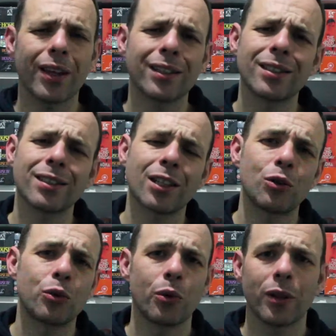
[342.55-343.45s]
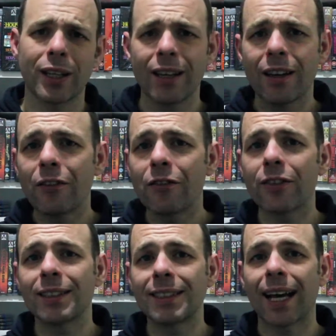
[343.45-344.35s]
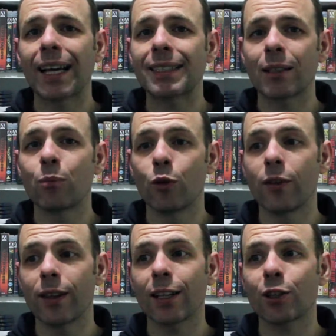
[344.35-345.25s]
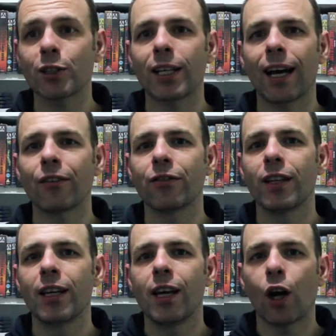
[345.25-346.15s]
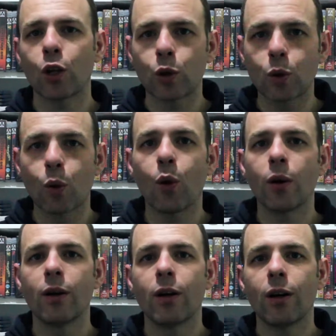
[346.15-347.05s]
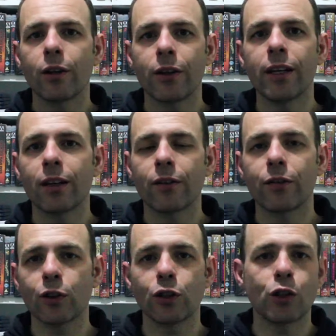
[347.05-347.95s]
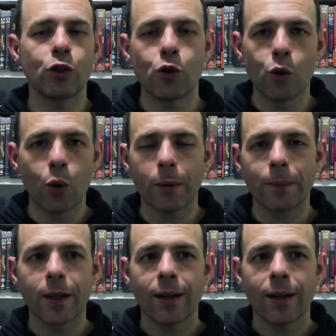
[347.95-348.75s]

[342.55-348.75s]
This is a truly fantastic movie that does have a lot there for you to chew on.